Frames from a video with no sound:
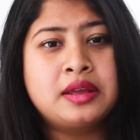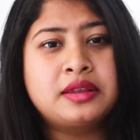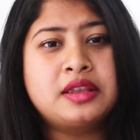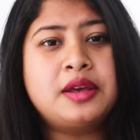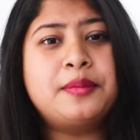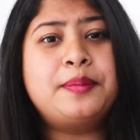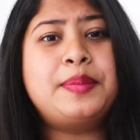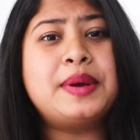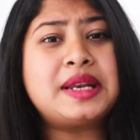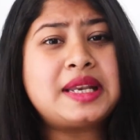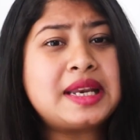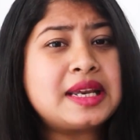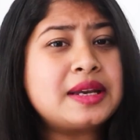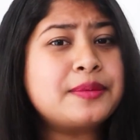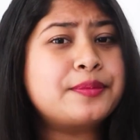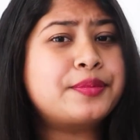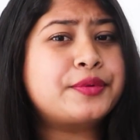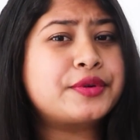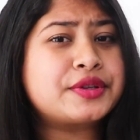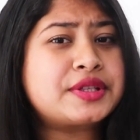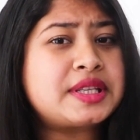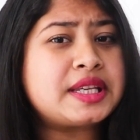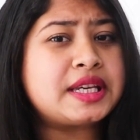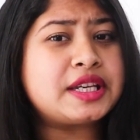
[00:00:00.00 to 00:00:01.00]
The
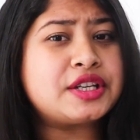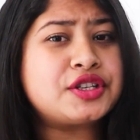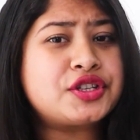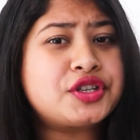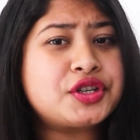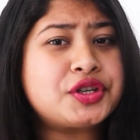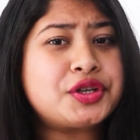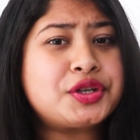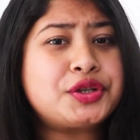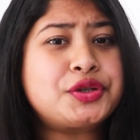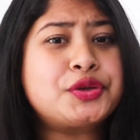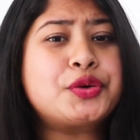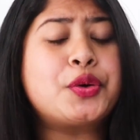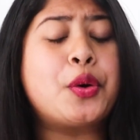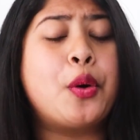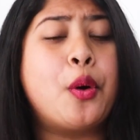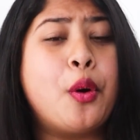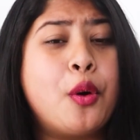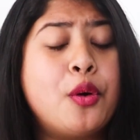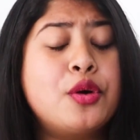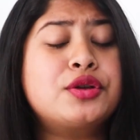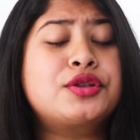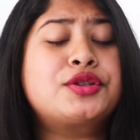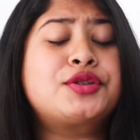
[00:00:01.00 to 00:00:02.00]
bidding procedure to
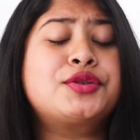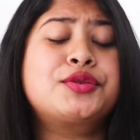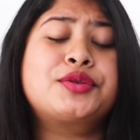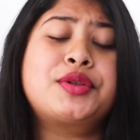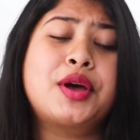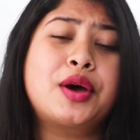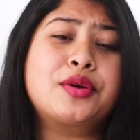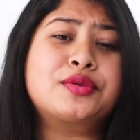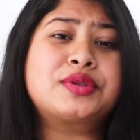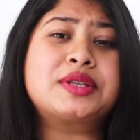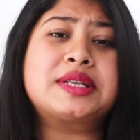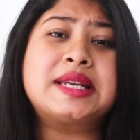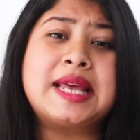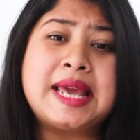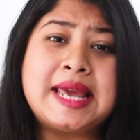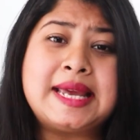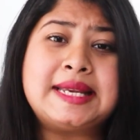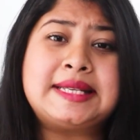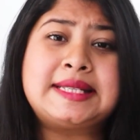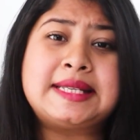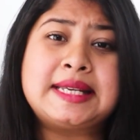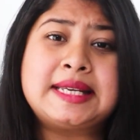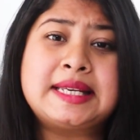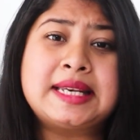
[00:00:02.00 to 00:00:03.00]
host
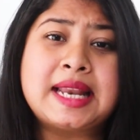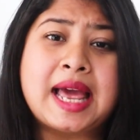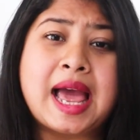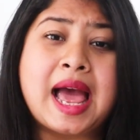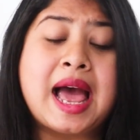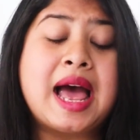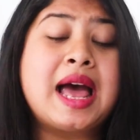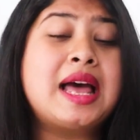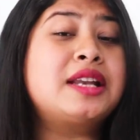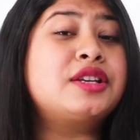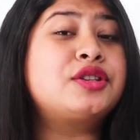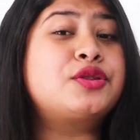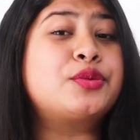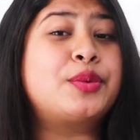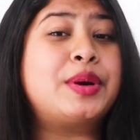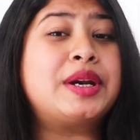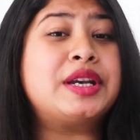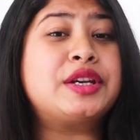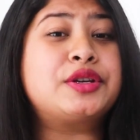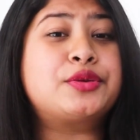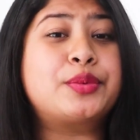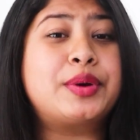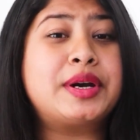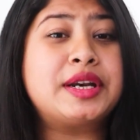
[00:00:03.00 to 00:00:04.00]
2018 and
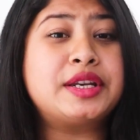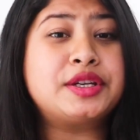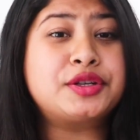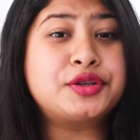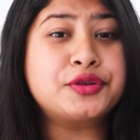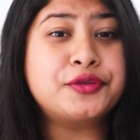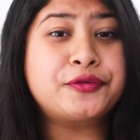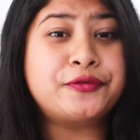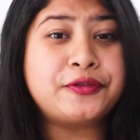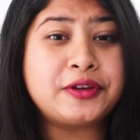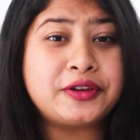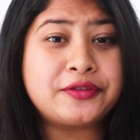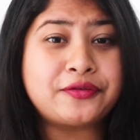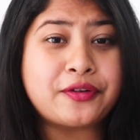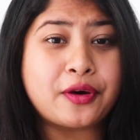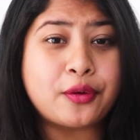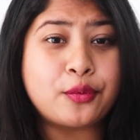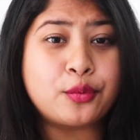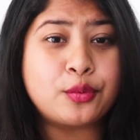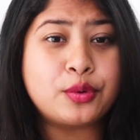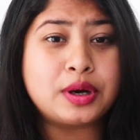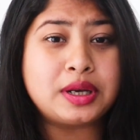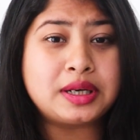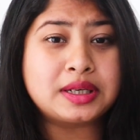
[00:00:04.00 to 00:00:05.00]
2022
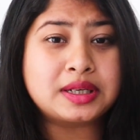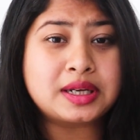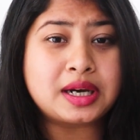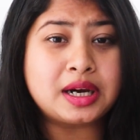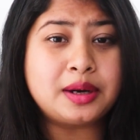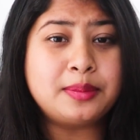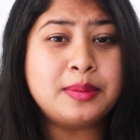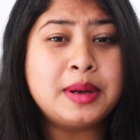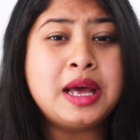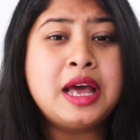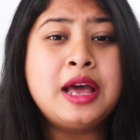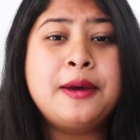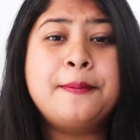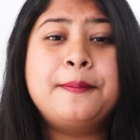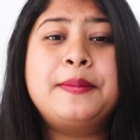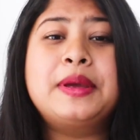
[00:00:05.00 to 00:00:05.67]
FIFA World Cup